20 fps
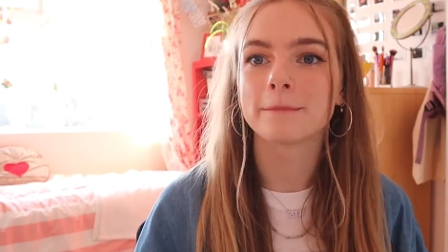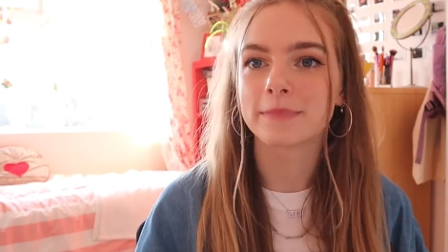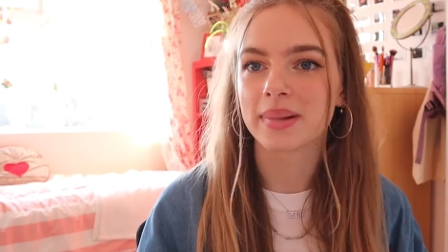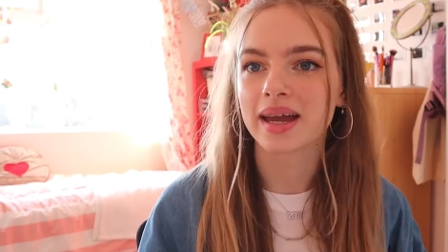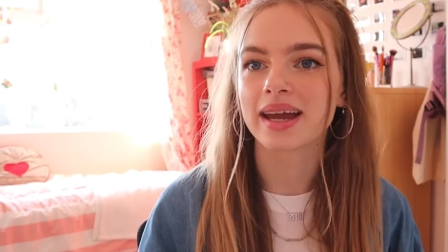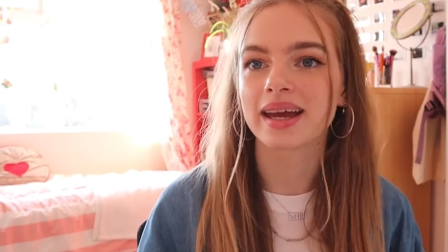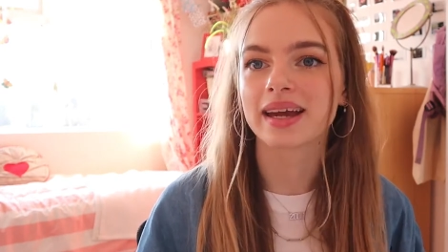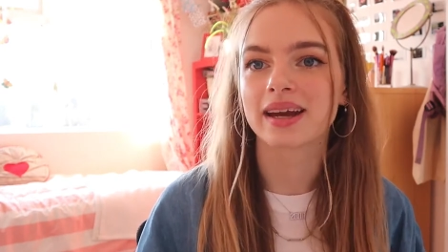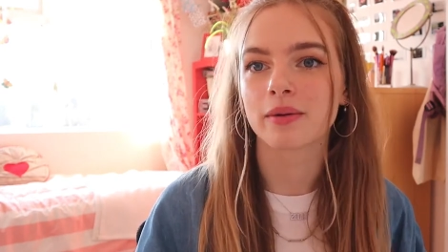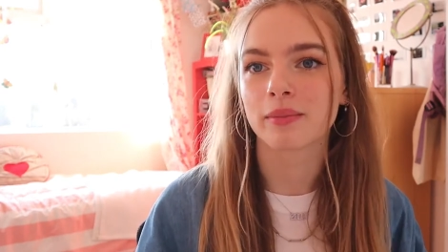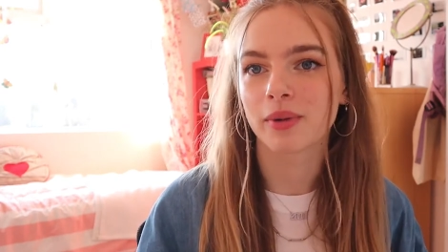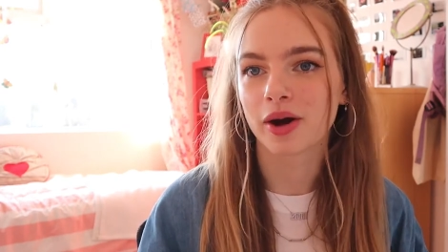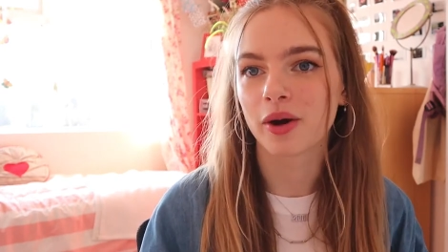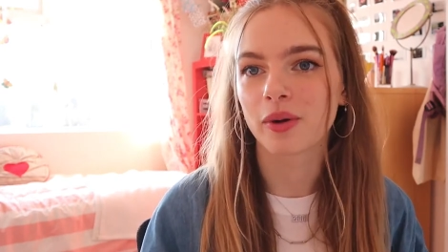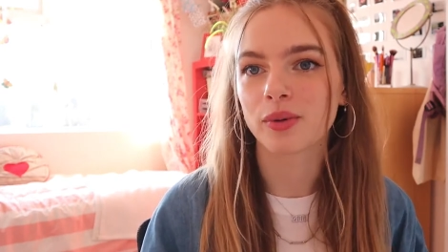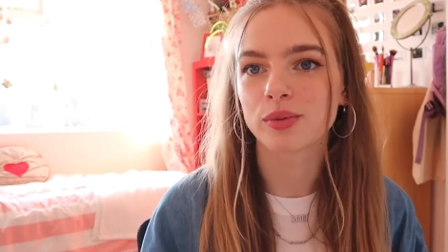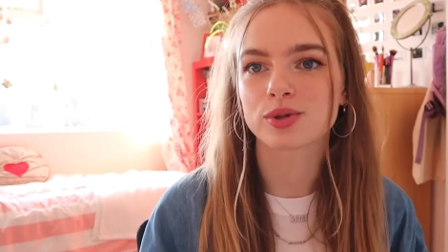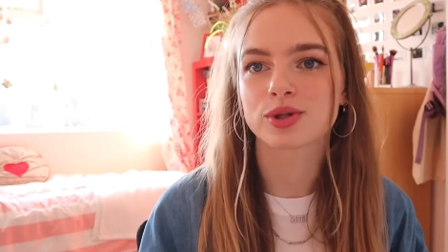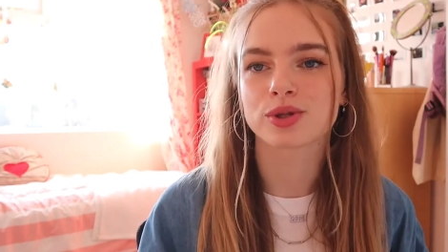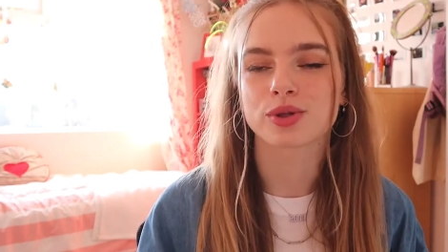being at my
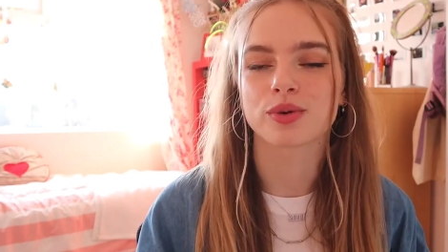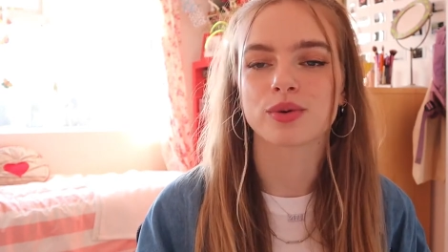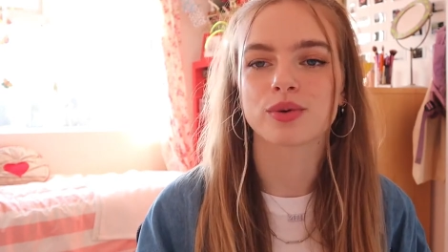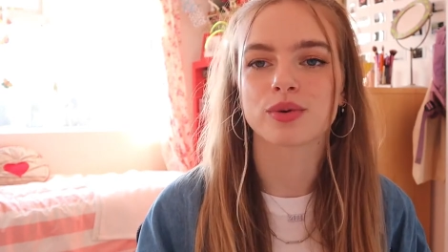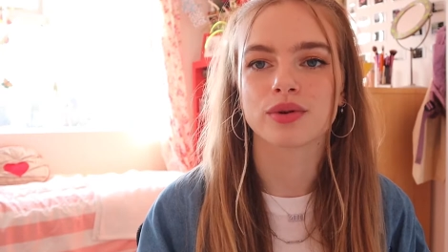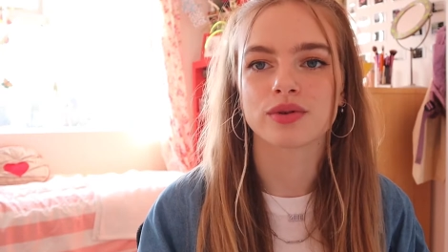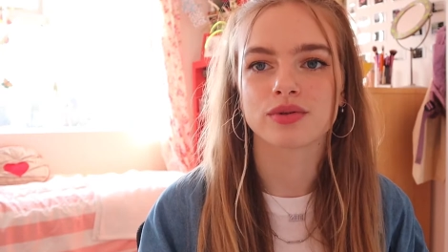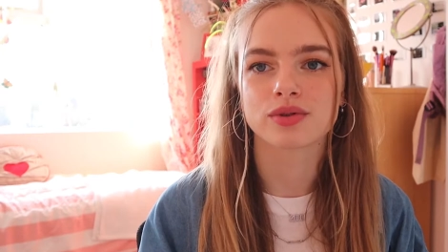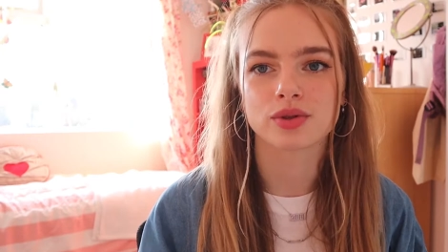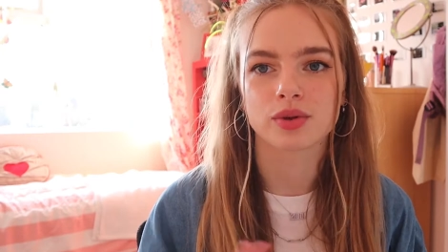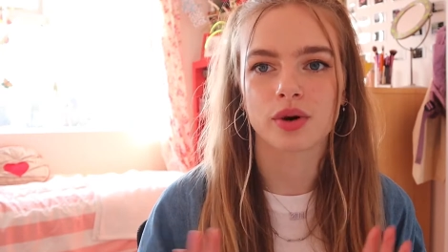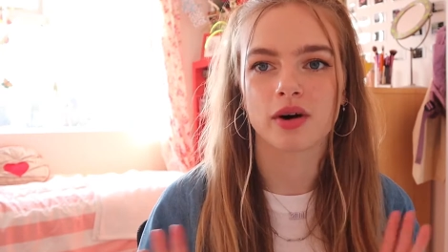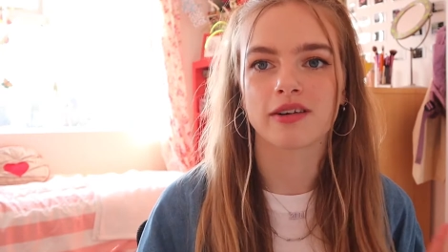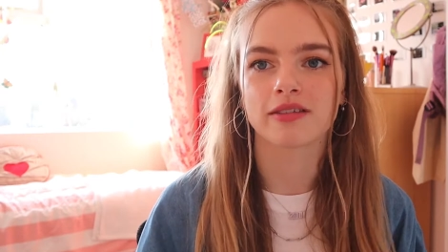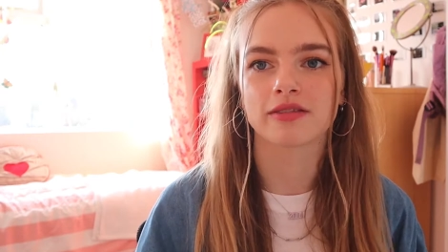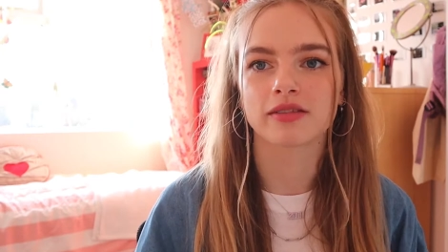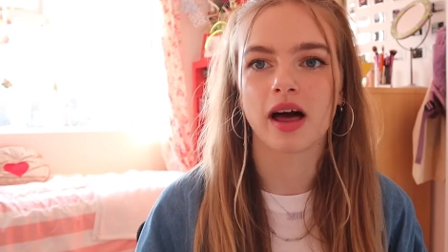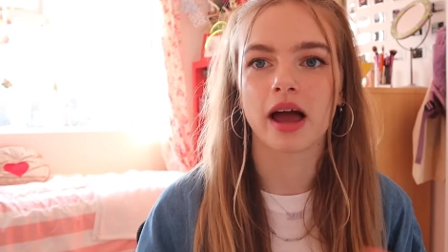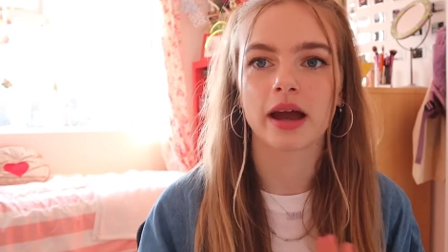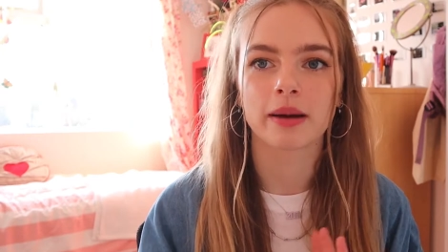old school and sort
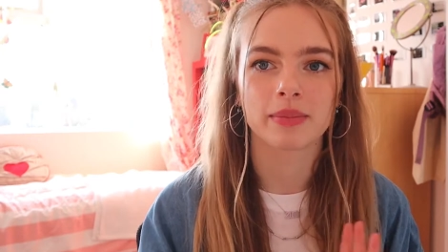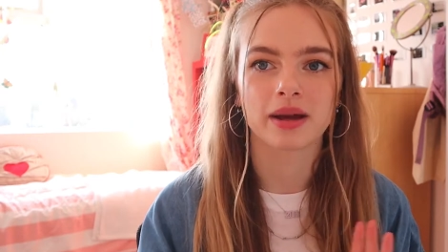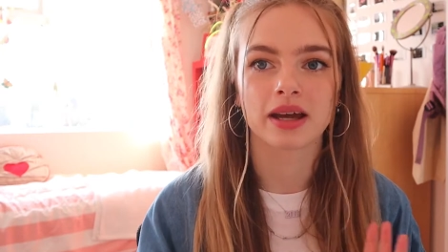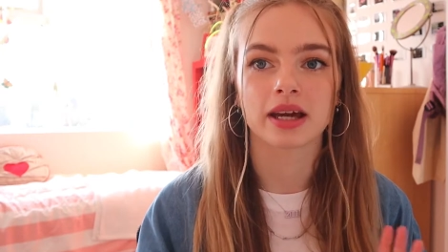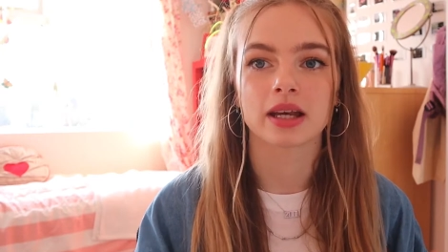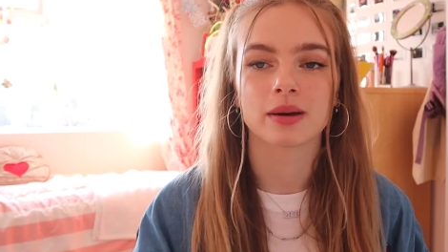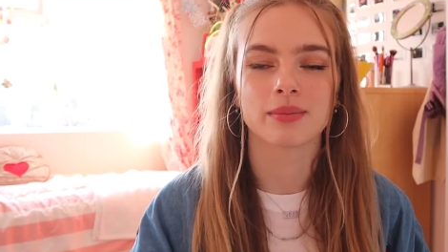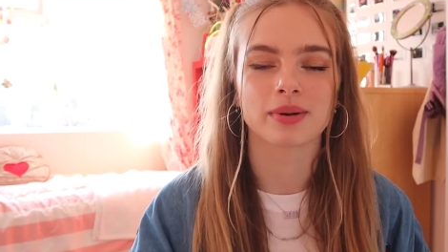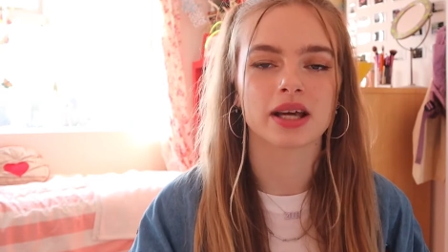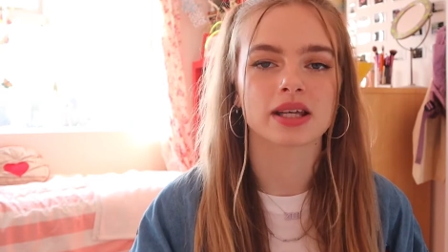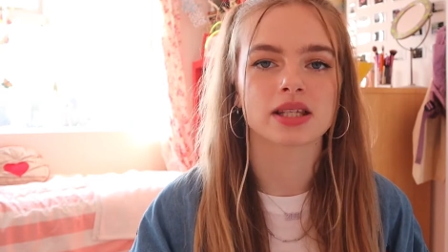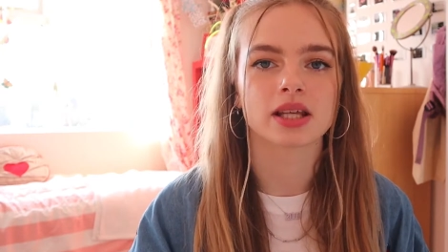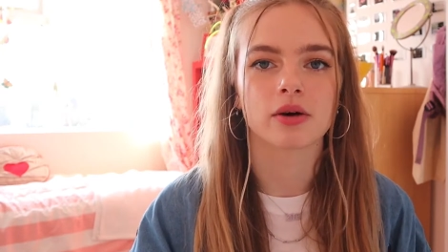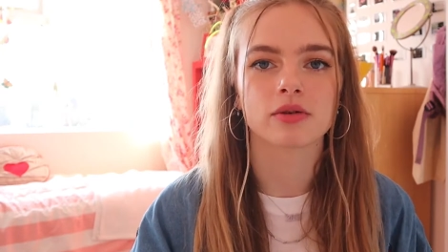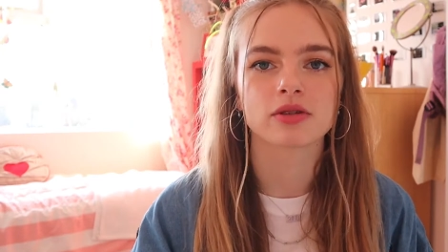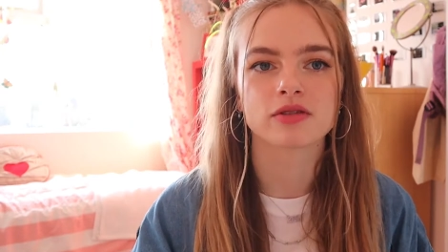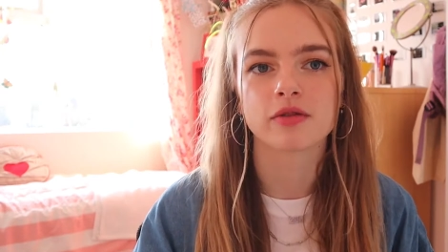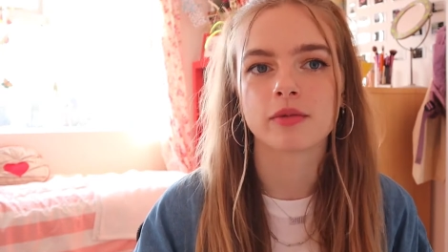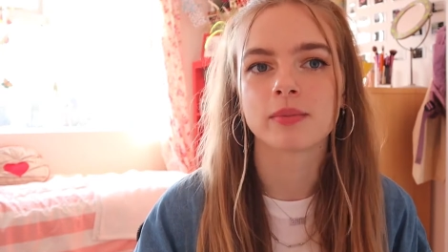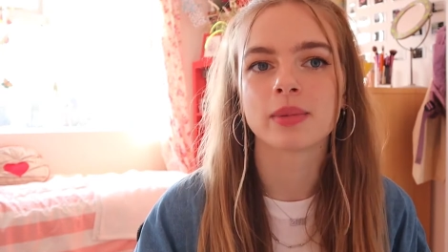of like being in a place that I
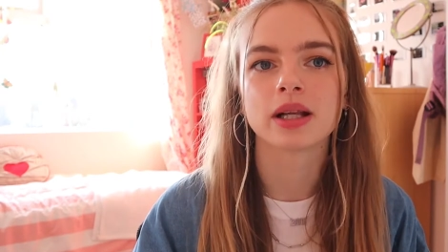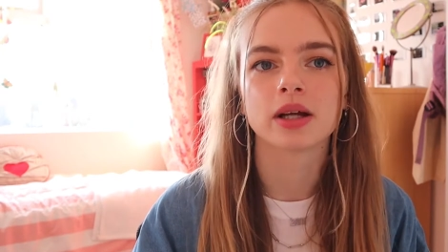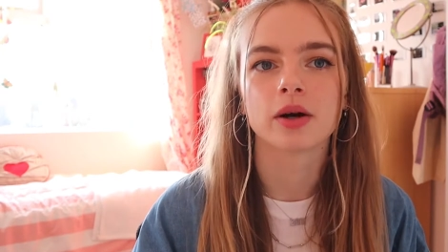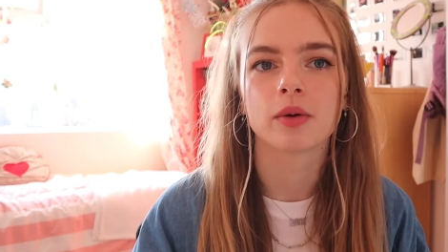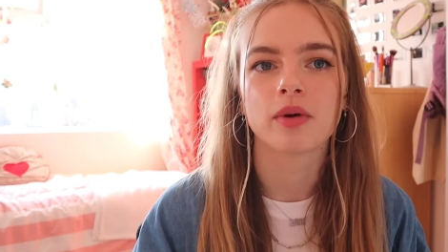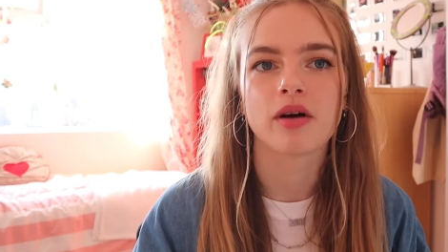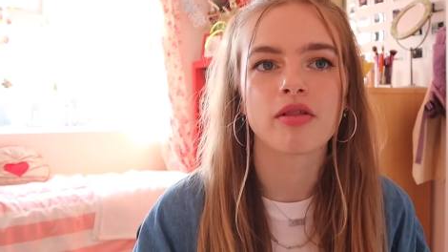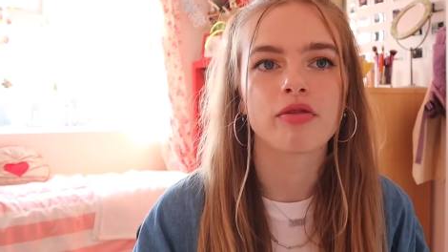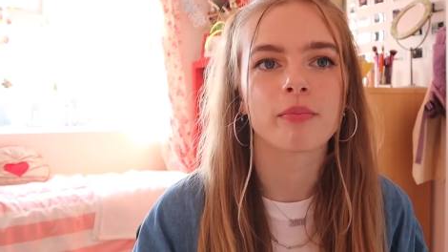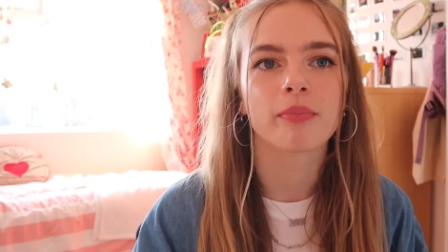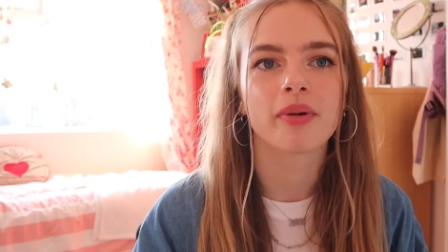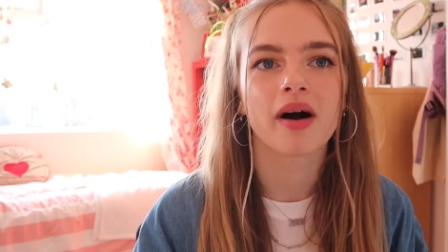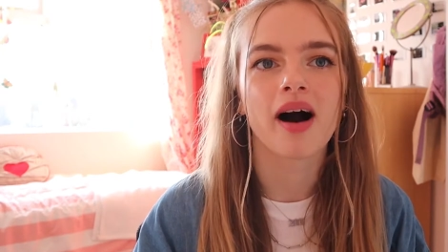was familiar with.